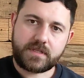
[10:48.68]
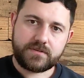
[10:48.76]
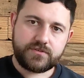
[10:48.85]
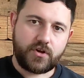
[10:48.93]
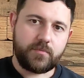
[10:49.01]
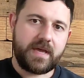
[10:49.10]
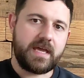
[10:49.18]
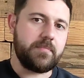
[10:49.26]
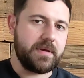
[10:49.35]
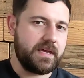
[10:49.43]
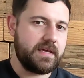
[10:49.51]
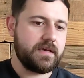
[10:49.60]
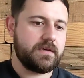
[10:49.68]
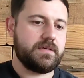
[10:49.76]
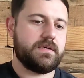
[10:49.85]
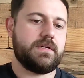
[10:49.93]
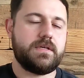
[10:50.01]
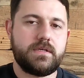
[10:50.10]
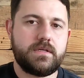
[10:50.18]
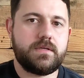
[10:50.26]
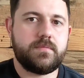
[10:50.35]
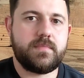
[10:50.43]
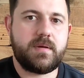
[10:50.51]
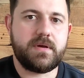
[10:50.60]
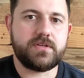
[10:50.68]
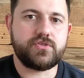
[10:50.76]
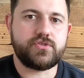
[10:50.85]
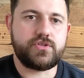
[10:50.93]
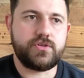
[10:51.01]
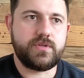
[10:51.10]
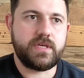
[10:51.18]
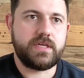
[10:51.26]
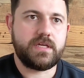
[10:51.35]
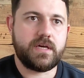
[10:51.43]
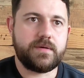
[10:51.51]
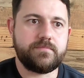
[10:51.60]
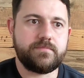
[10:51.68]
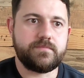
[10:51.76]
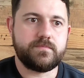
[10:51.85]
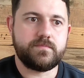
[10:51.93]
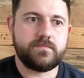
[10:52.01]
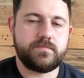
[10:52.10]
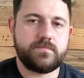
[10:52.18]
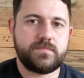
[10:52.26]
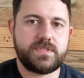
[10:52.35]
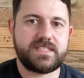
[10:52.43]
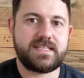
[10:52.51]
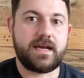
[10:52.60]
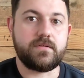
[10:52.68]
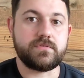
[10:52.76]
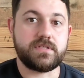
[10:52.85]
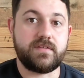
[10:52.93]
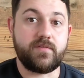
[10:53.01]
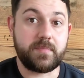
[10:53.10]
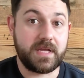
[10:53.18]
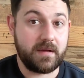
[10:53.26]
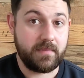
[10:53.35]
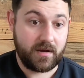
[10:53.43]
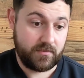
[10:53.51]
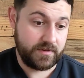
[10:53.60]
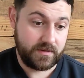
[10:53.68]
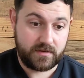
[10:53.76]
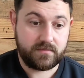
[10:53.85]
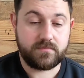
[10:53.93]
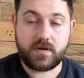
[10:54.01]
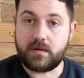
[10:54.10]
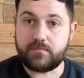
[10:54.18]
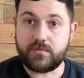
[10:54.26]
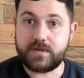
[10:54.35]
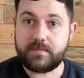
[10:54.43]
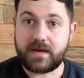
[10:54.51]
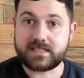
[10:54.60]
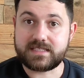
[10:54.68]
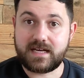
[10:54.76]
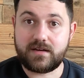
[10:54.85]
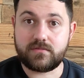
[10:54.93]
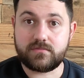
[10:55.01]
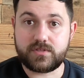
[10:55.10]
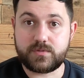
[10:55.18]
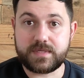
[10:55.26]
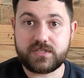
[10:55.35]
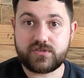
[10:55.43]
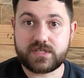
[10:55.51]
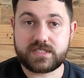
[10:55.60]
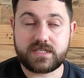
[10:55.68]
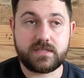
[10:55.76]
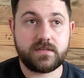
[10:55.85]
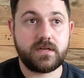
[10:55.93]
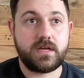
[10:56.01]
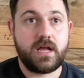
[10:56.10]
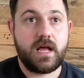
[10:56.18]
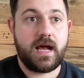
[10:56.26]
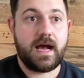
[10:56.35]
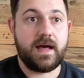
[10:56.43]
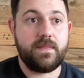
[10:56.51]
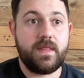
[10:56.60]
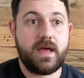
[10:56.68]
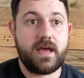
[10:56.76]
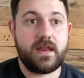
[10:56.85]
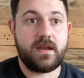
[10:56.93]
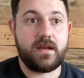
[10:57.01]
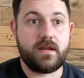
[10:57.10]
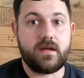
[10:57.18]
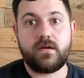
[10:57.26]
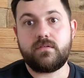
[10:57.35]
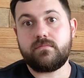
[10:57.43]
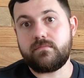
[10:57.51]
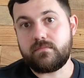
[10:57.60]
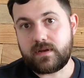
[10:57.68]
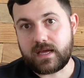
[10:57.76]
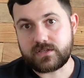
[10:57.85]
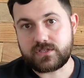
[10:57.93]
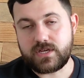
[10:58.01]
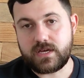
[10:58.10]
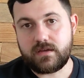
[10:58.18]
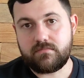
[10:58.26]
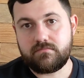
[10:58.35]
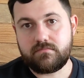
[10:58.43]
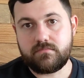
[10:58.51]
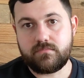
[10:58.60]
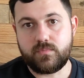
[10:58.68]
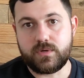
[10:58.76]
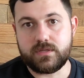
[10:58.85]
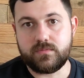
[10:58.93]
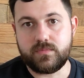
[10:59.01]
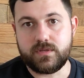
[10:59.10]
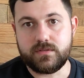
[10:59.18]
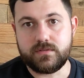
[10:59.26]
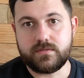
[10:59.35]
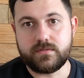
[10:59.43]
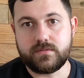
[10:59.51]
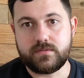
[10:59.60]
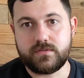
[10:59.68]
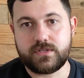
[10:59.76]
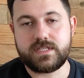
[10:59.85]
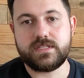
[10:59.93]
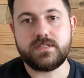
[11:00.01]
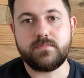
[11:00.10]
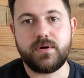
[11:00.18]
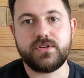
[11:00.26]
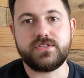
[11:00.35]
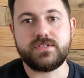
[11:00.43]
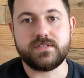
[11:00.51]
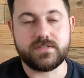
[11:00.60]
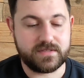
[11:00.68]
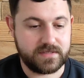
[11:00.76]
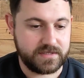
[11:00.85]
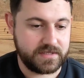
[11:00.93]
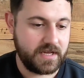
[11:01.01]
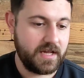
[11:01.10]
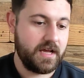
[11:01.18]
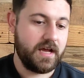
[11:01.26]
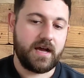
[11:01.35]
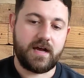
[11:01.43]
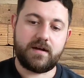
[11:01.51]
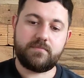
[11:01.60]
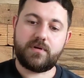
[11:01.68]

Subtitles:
So maybe I'll just do the stout and have a play about with a brew in the bag stout, which would be interesting. And then next year we'll look into the Boddingtons. But